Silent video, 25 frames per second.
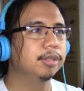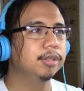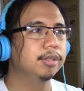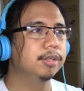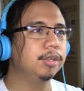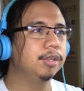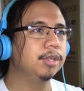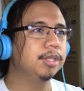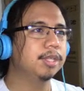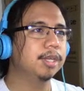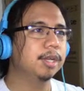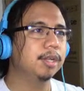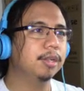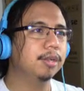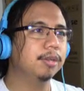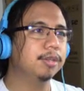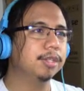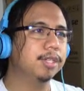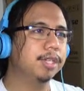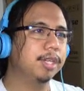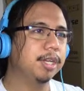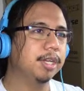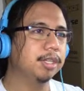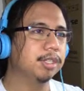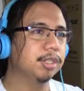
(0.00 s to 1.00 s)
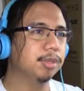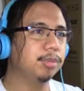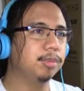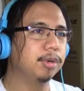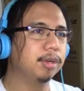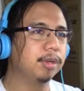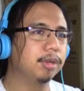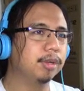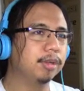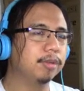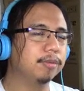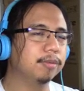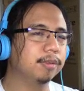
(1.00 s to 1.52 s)
You tell her she has the
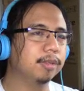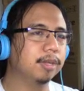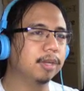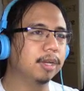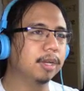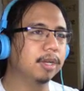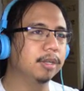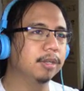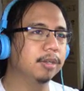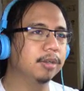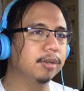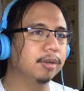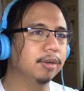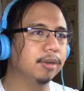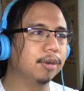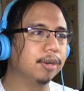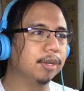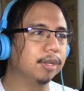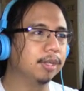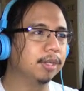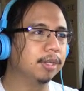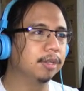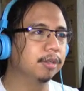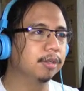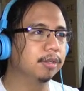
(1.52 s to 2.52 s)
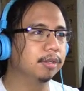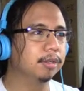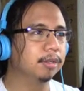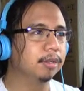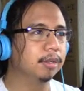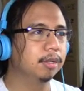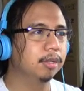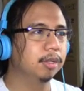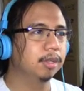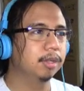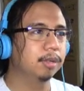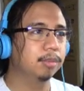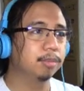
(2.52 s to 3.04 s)
body of an undergrad.
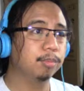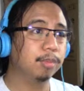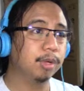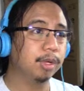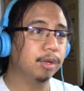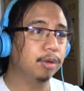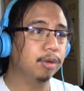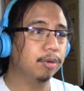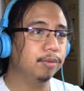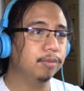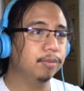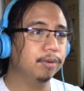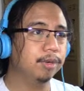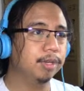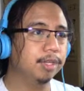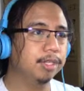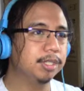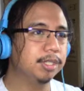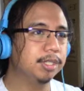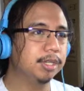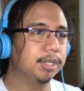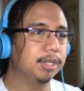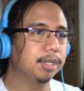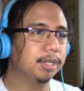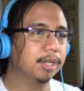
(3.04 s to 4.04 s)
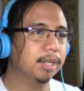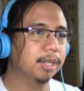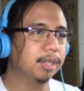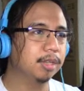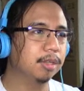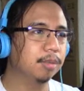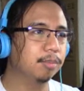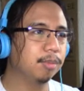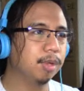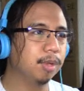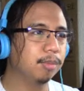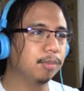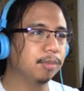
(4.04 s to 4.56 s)
My ovaries didn't get the
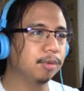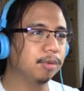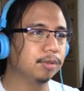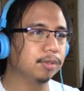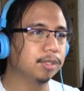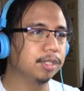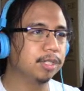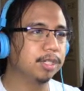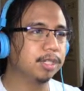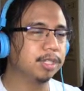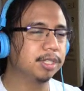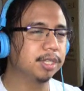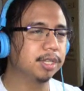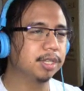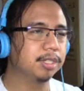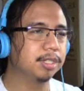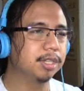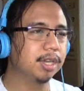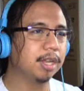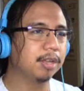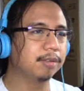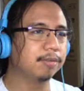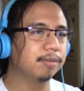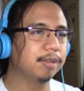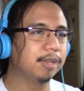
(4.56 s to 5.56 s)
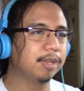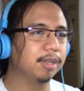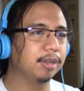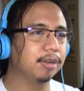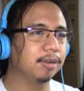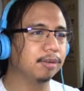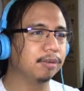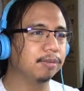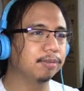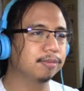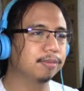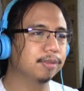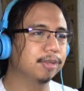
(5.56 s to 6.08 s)
memo, she says, laughing it
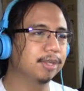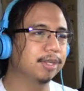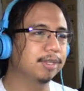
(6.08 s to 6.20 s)
off.